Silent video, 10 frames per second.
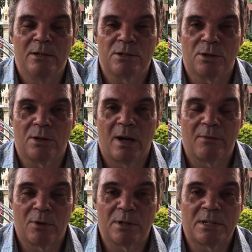So
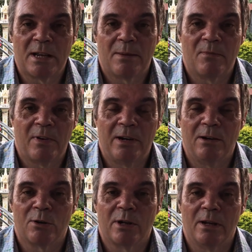I've got to say I'm very
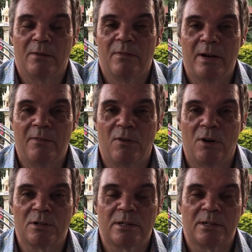lucky and very
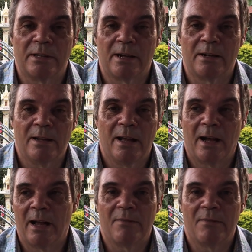fortunate that I